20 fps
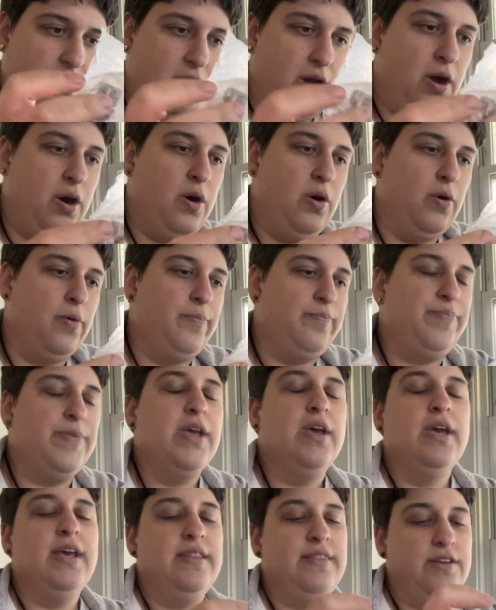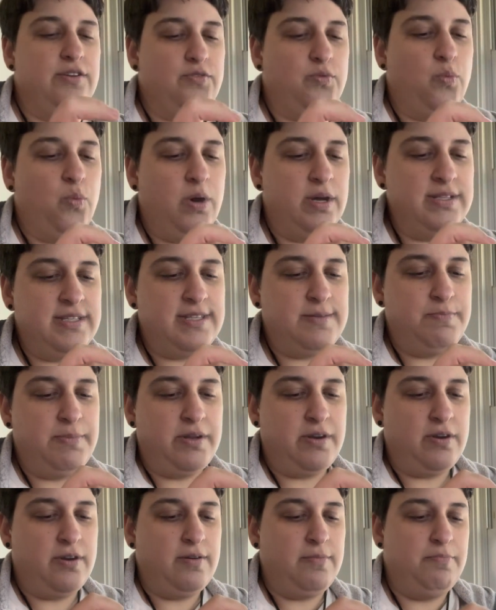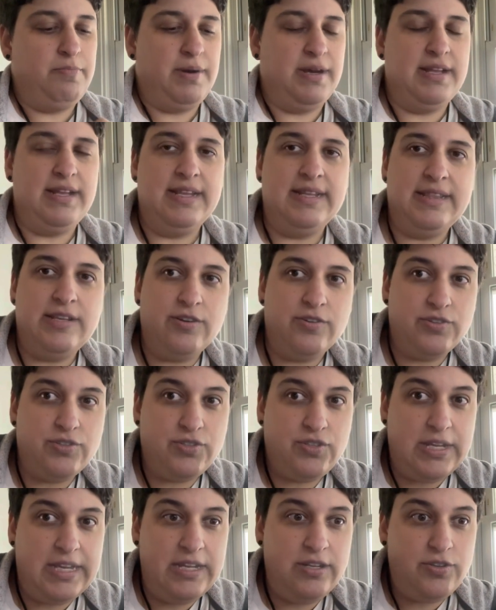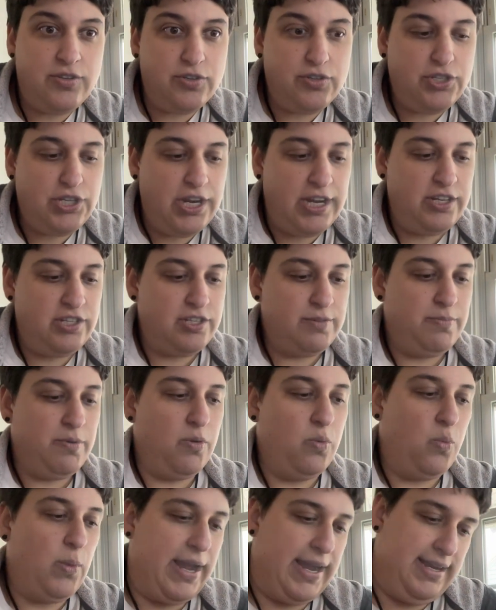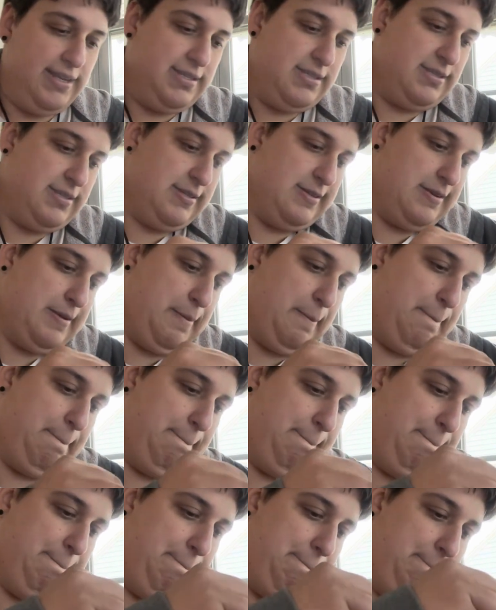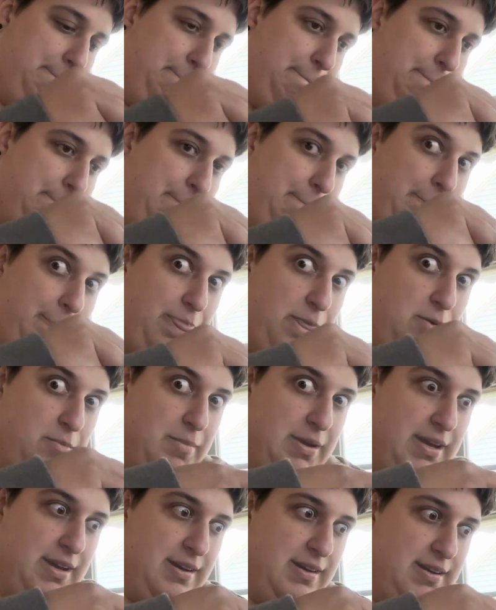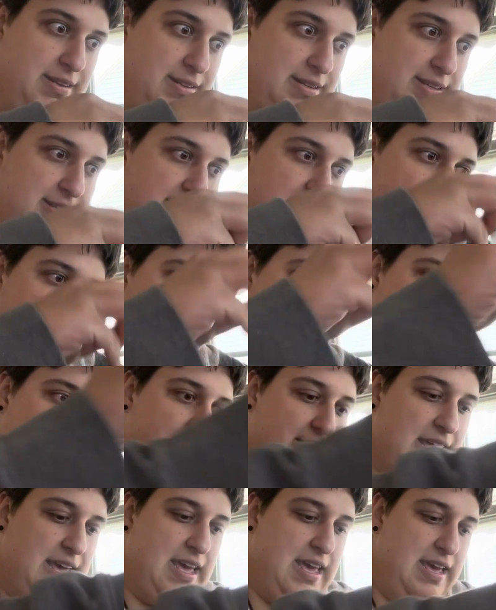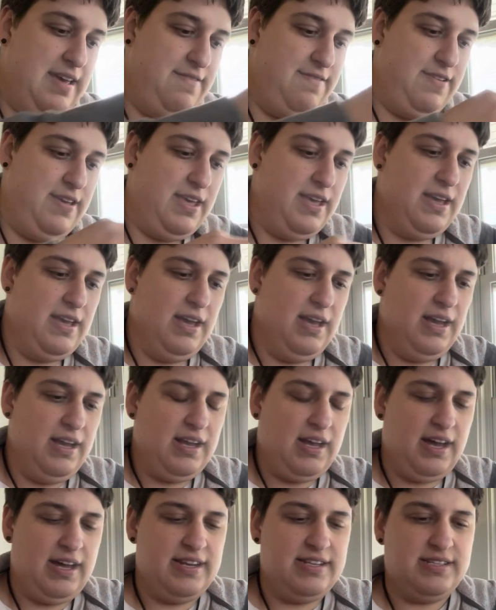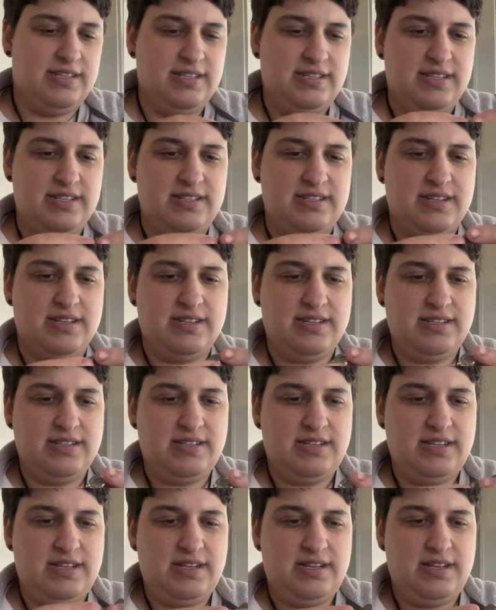Oh, there's one spinner, but there's interchangeable weights. Oh my God, this thing is heavy. God, is this in tungsten?